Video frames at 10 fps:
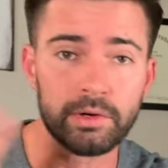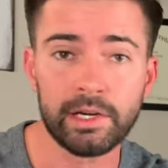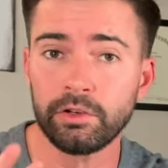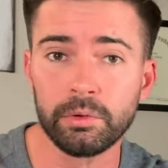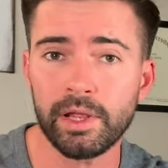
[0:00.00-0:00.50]
need
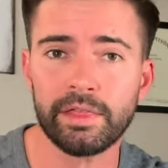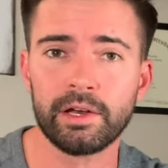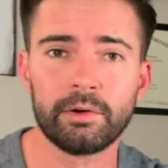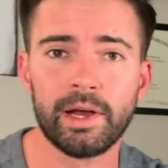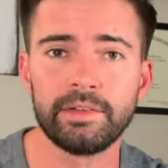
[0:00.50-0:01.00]
to do
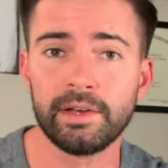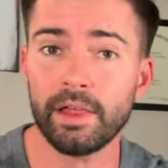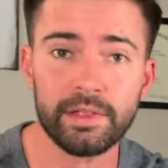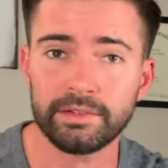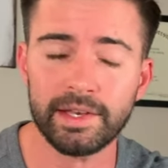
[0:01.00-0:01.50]
anything crazy.
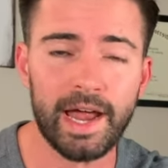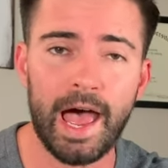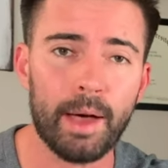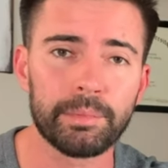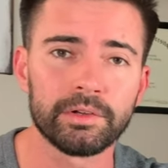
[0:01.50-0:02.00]
Nothing's gonna
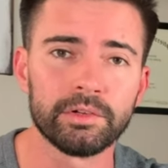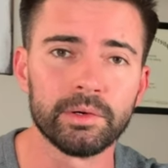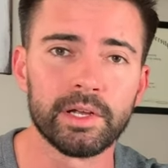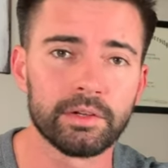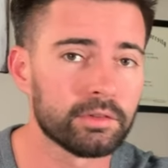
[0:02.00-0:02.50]
happen to
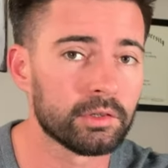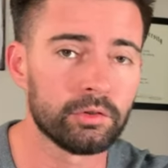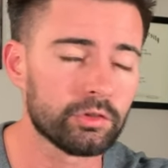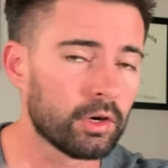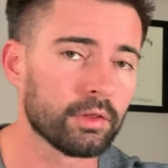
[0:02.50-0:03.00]
it until you
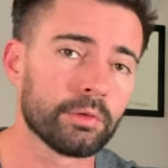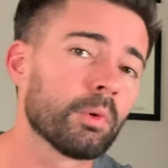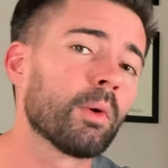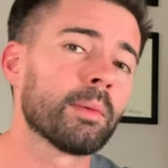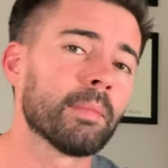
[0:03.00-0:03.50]
start
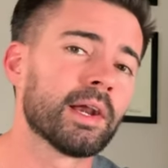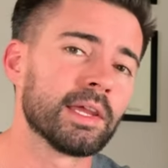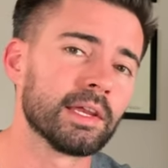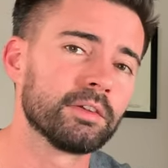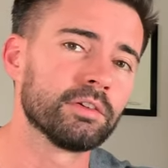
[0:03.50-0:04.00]
throwing
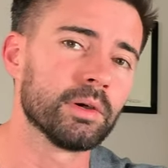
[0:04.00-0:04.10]
money into